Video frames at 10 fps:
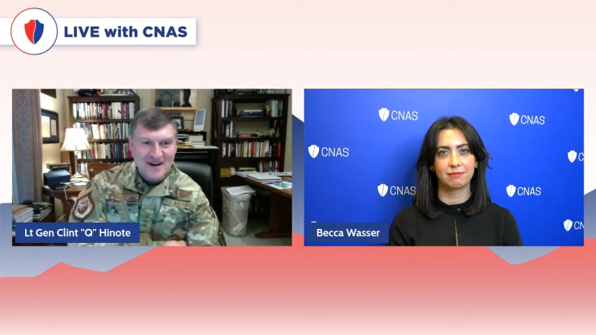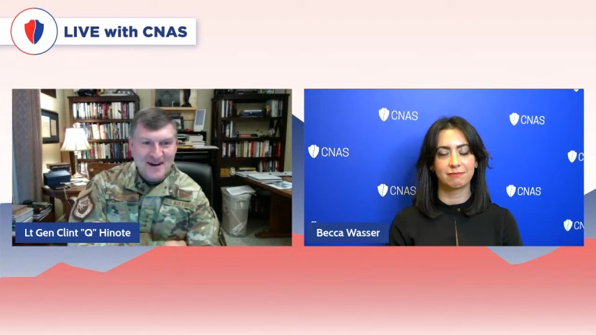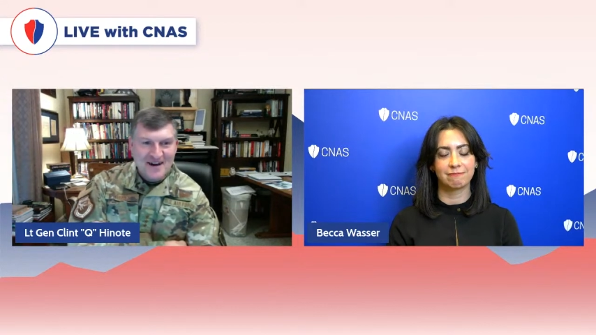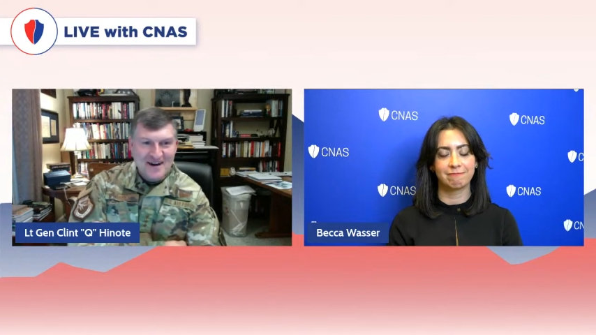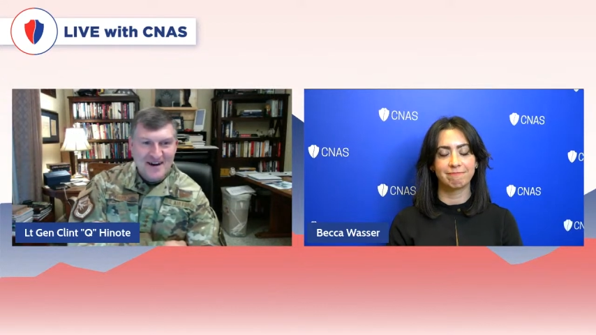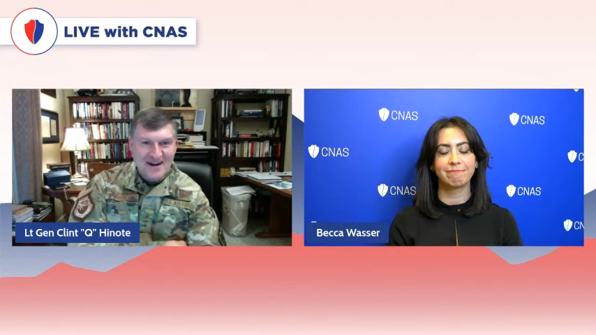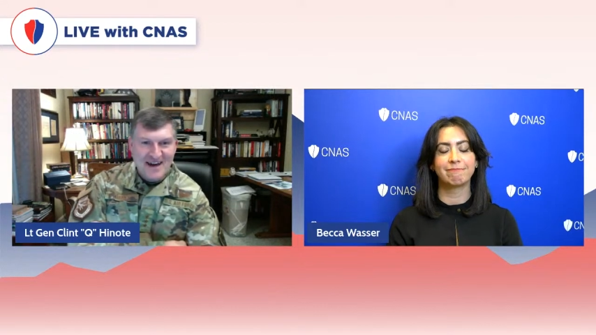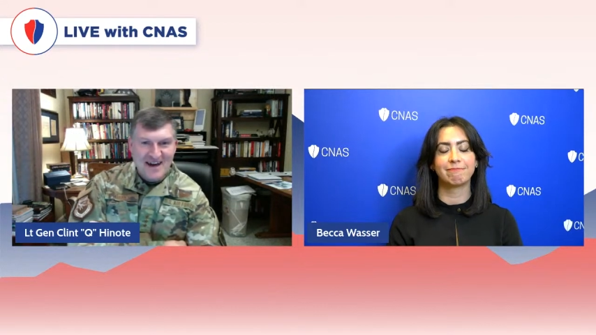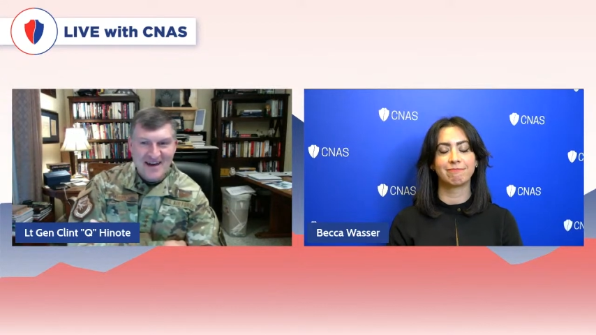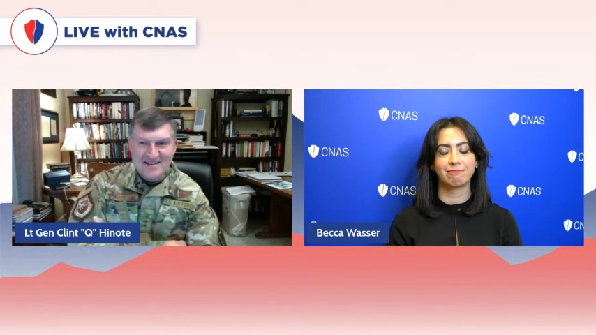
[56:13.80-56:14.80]
Speaker 1: Uh,
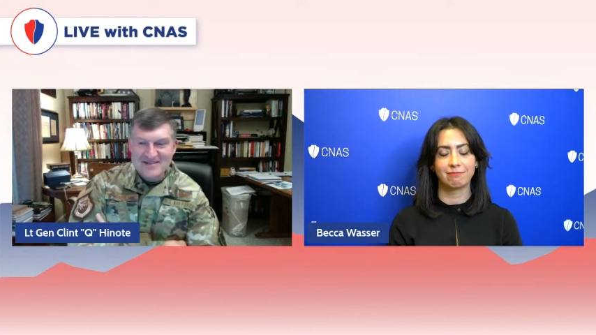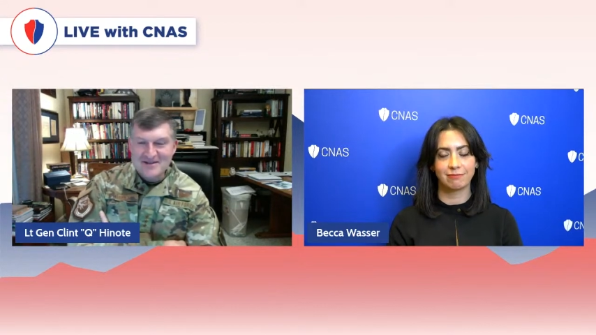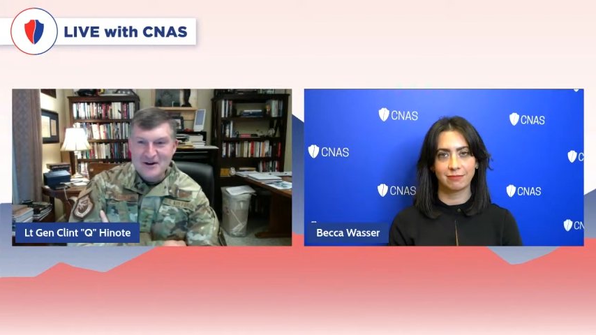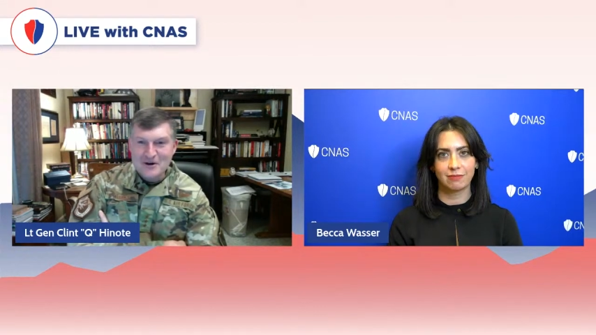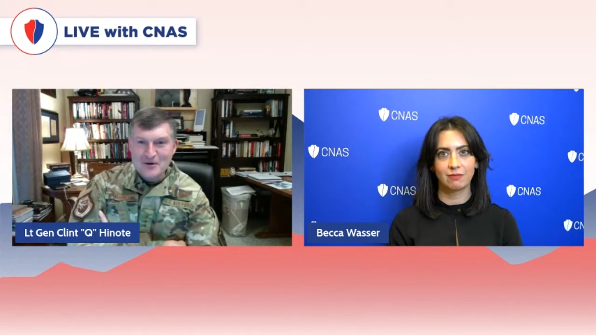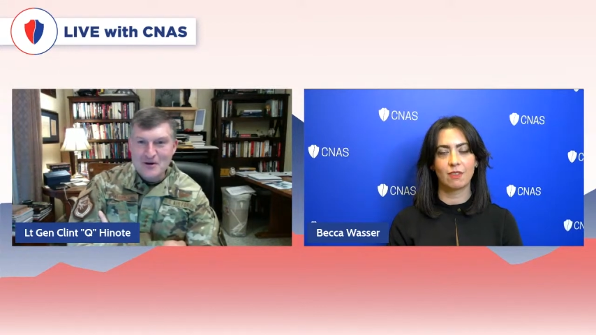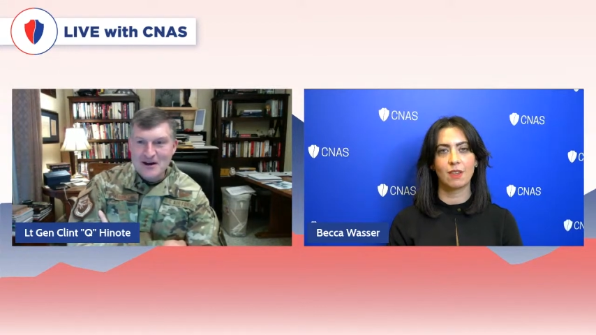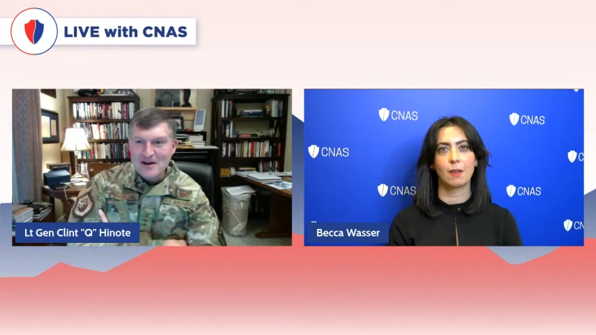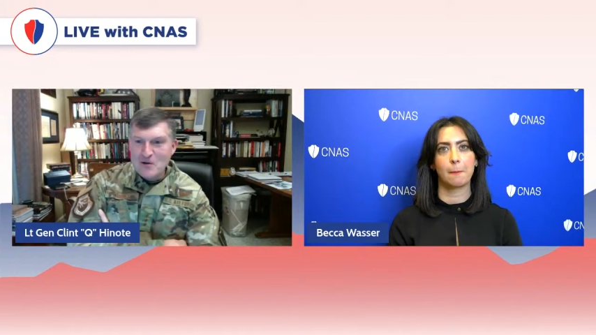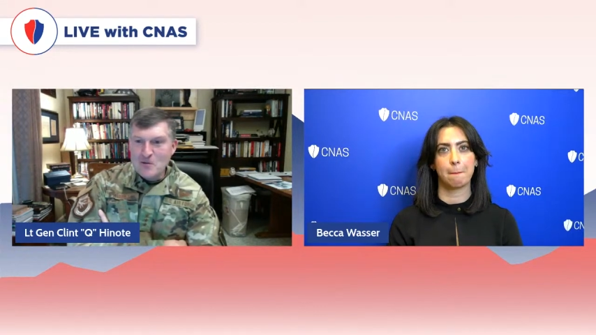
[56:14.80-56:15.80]
and so
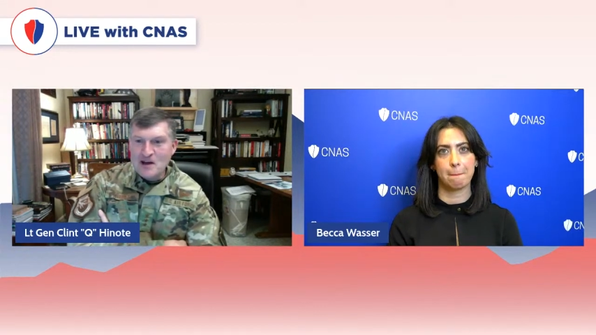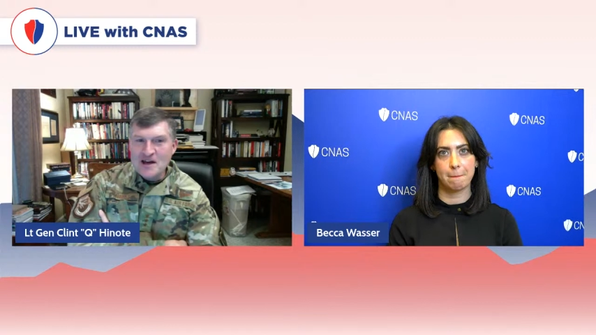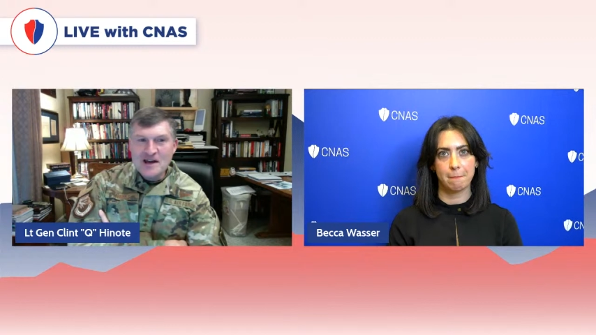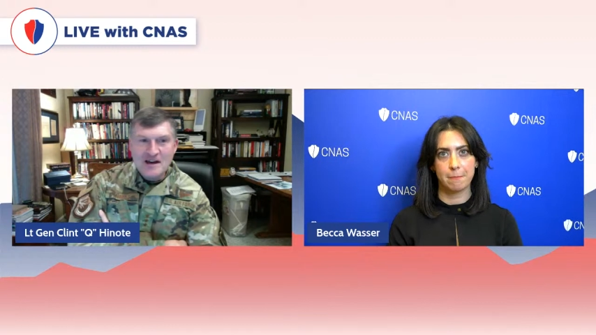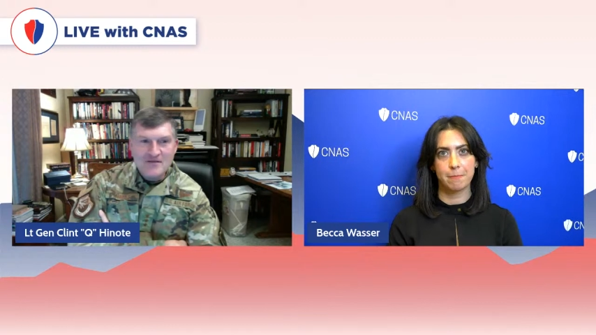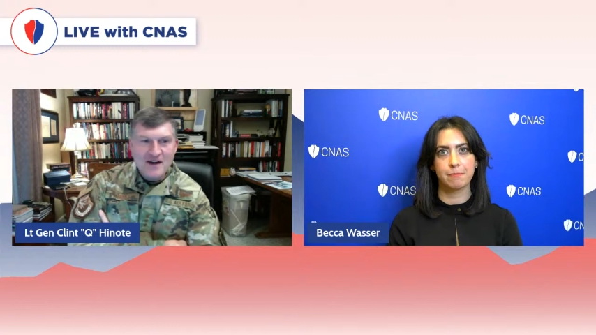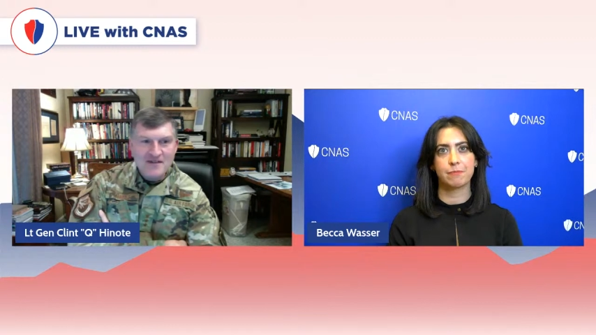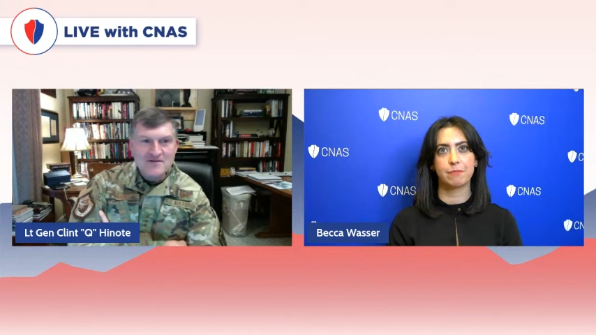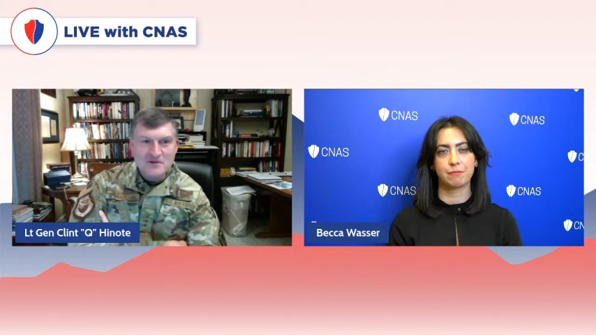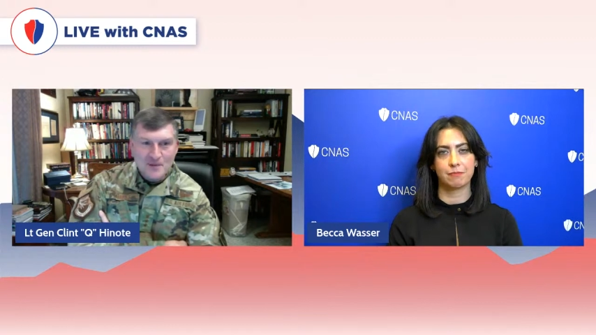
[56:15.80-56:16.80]
we have got
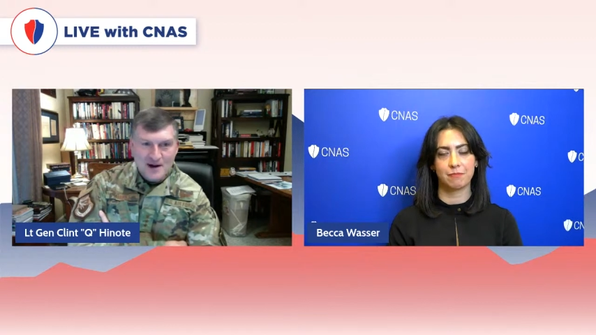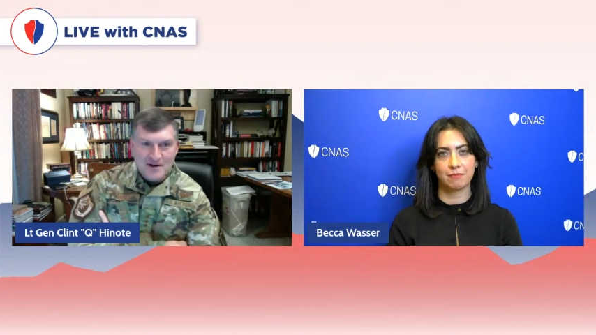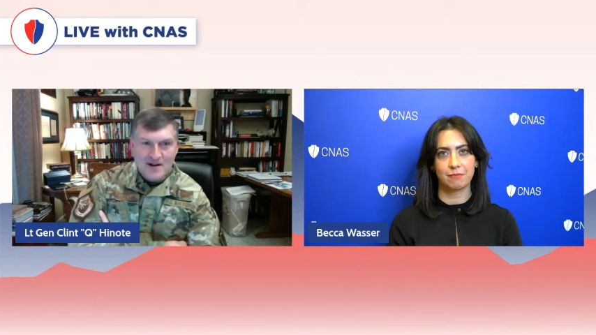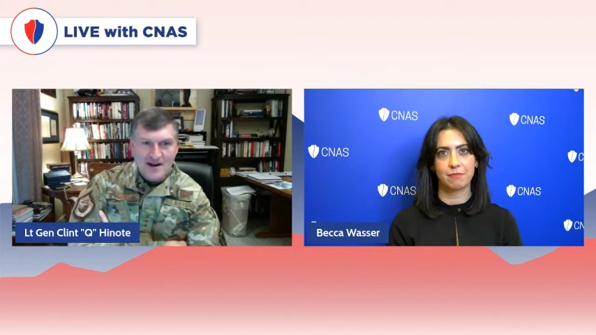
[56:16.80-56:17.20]
to do better.